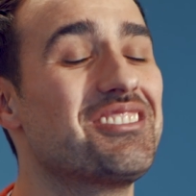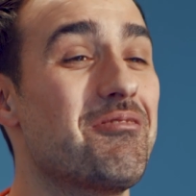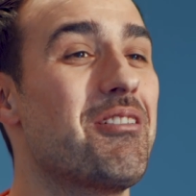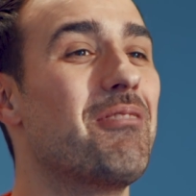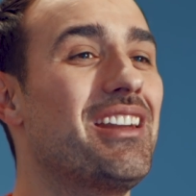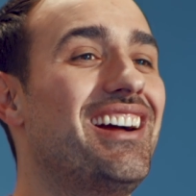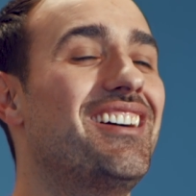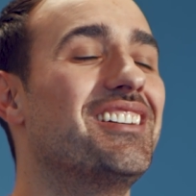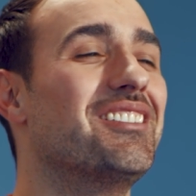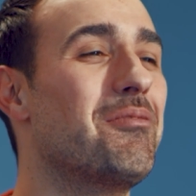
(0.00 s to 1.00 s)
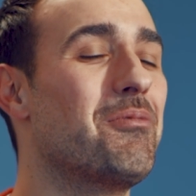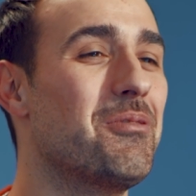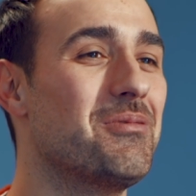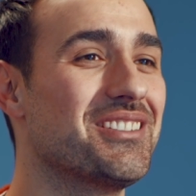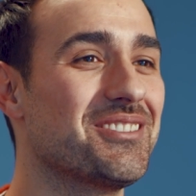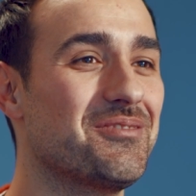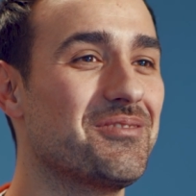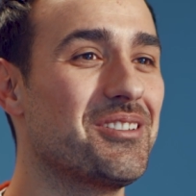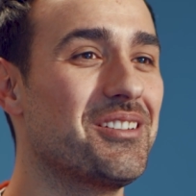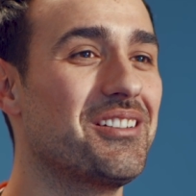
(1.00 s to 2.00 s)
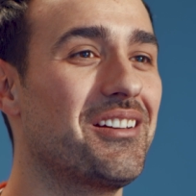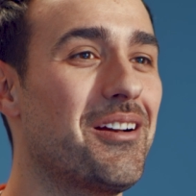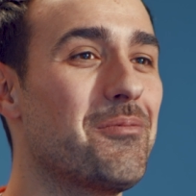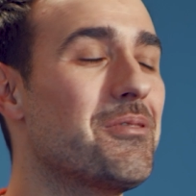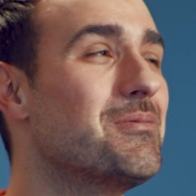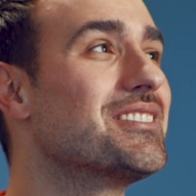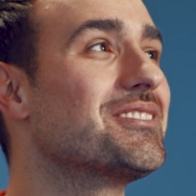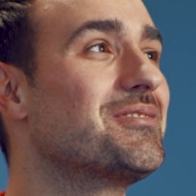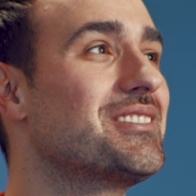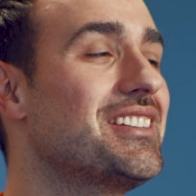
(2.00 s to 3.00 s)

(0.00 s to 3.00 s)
So I went out and I bought myself a